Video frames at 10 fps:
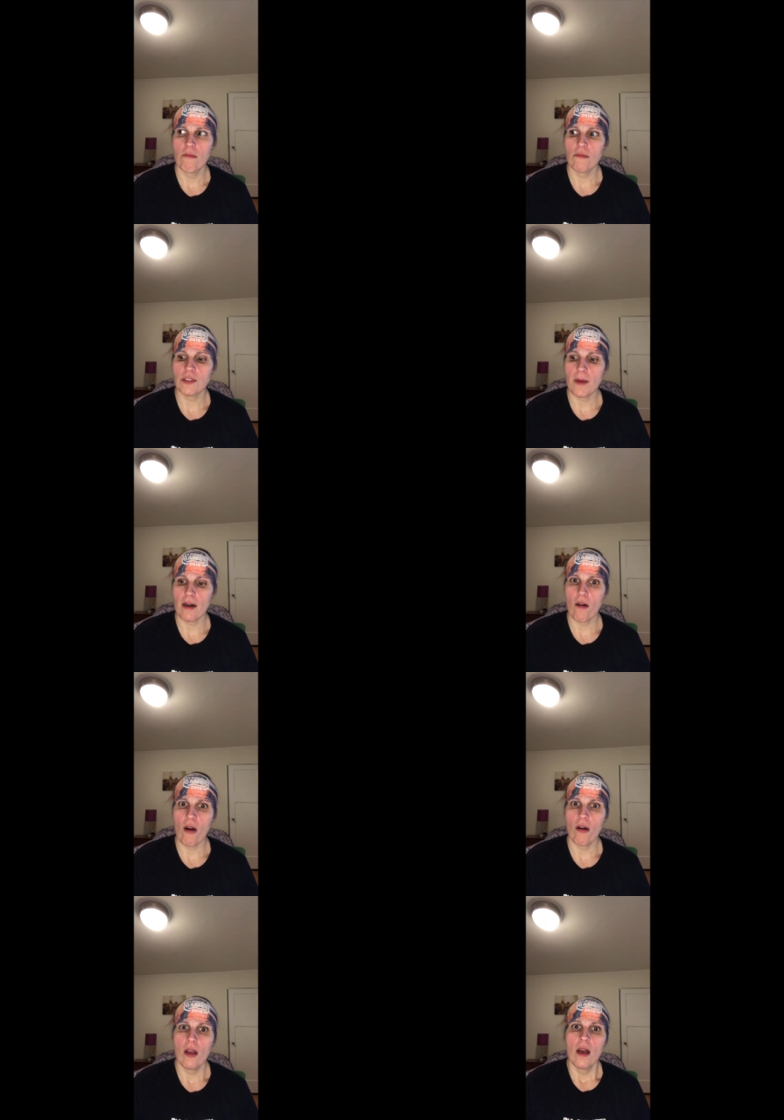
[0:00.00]
wasn't bad at
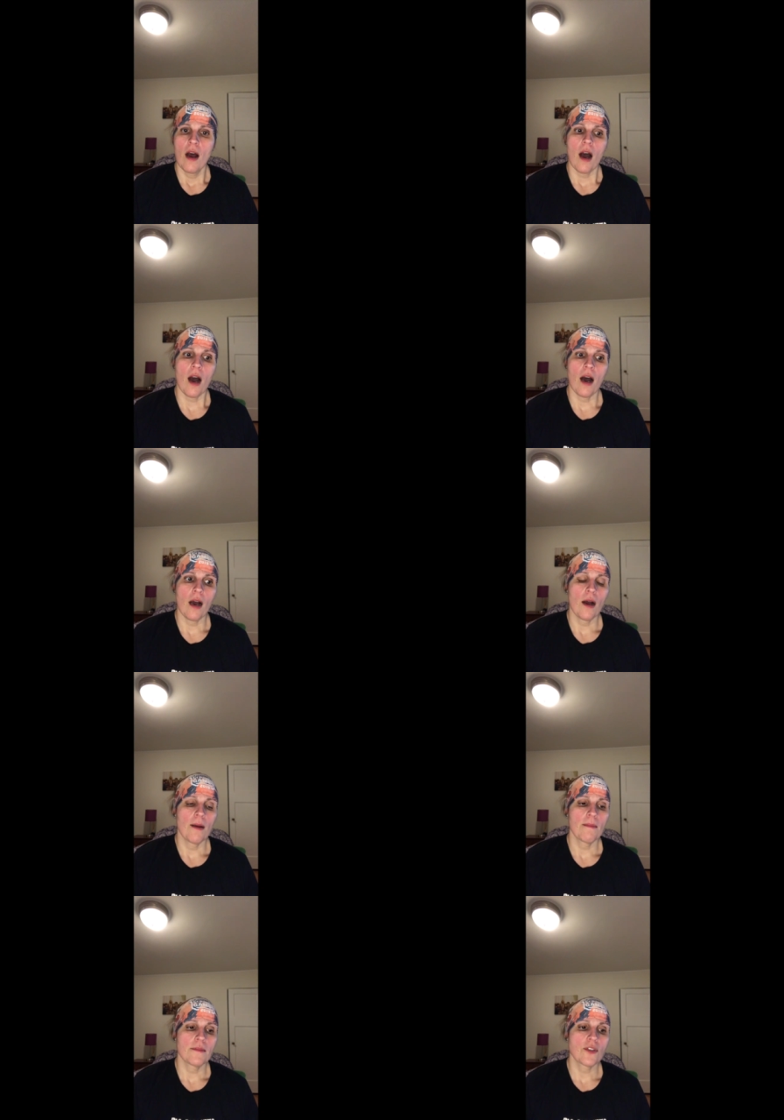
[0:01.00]
all.
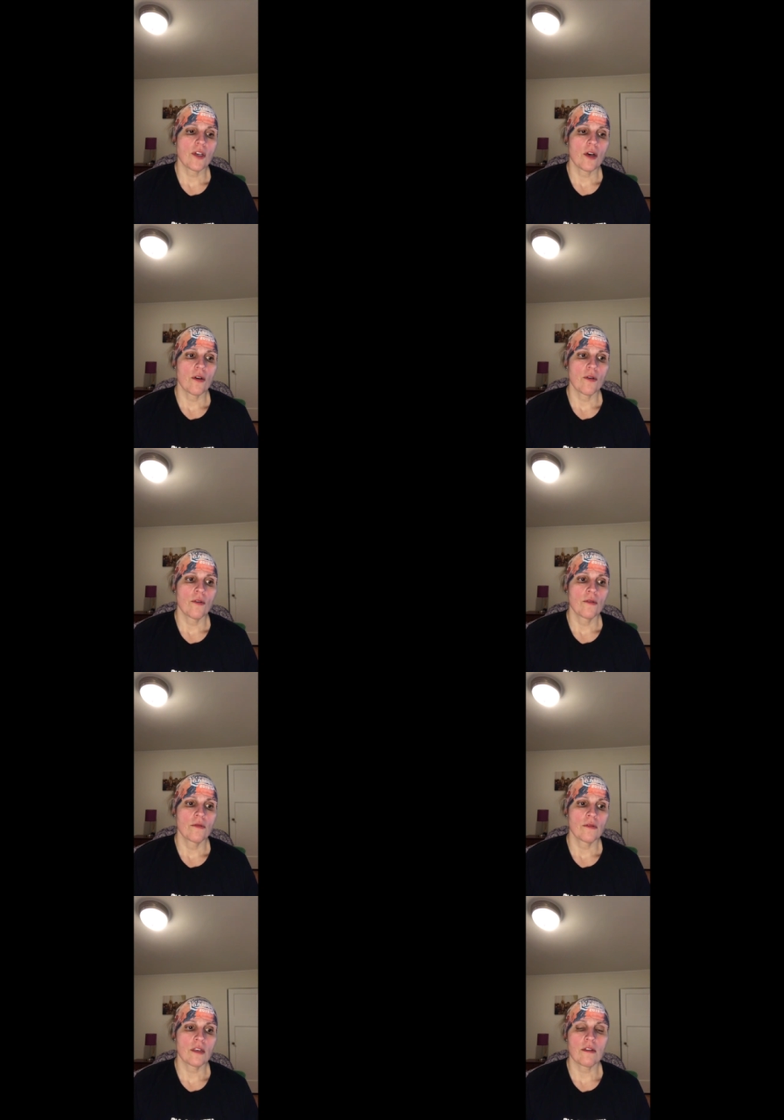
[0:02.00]
Um, so
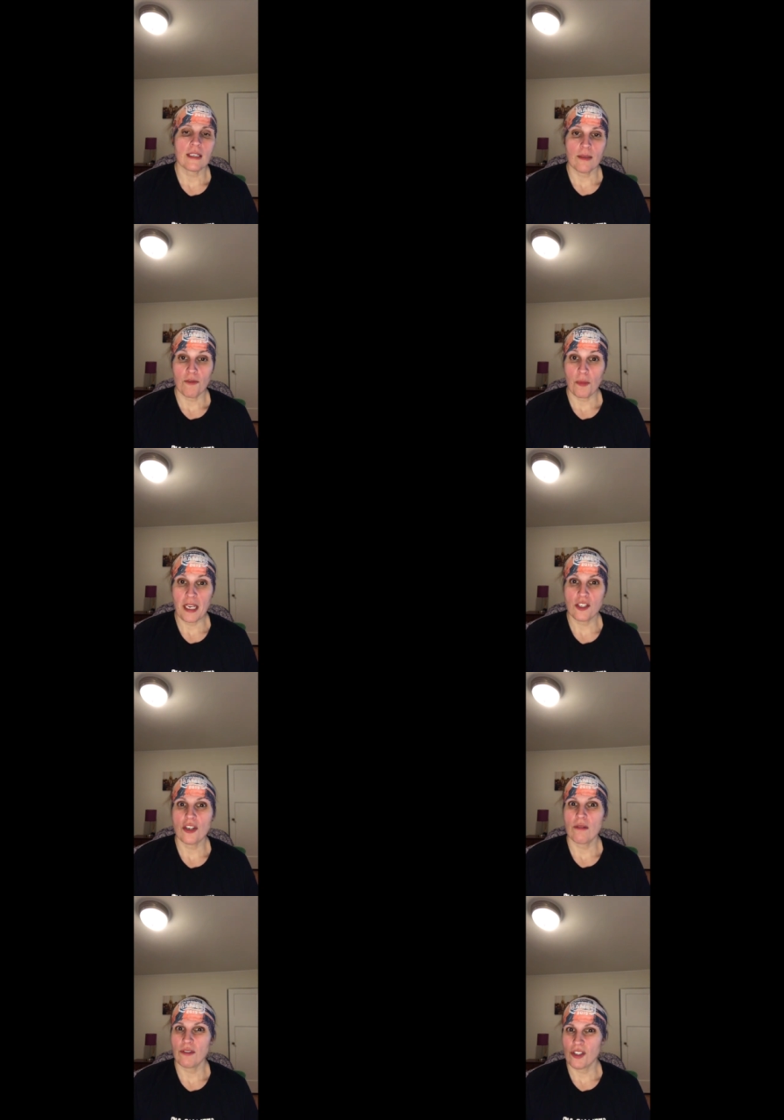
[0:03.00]
little less inflammation,
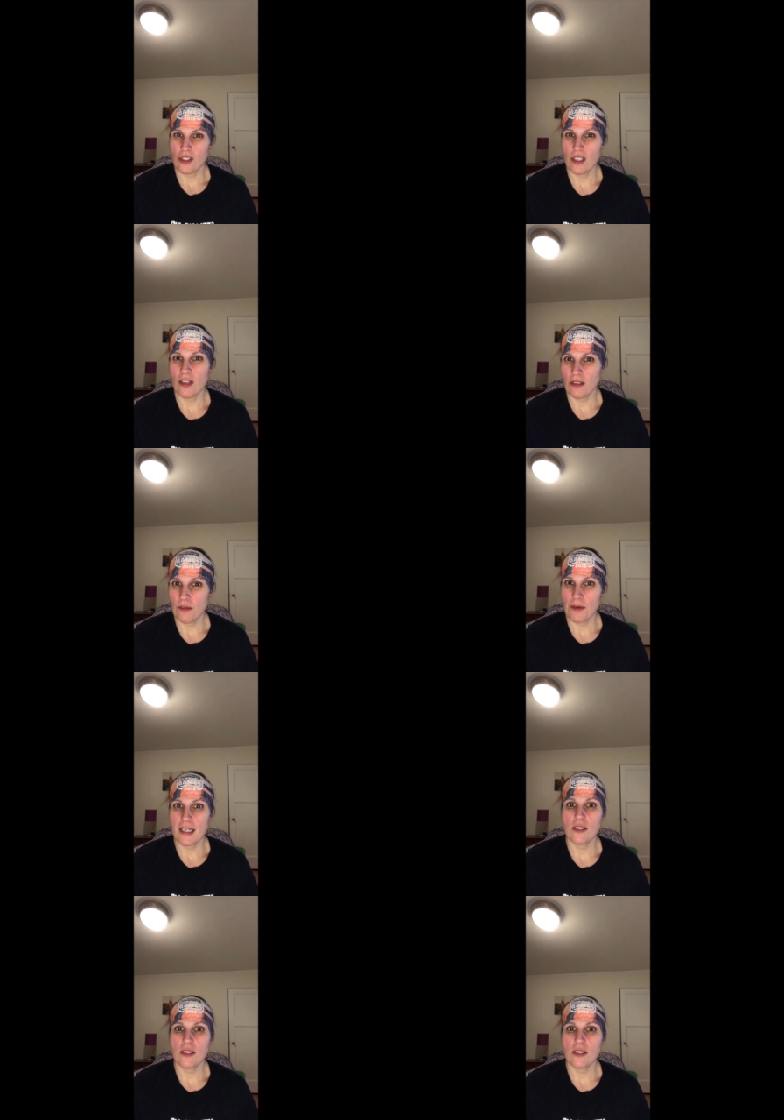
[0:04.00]
which is good, right?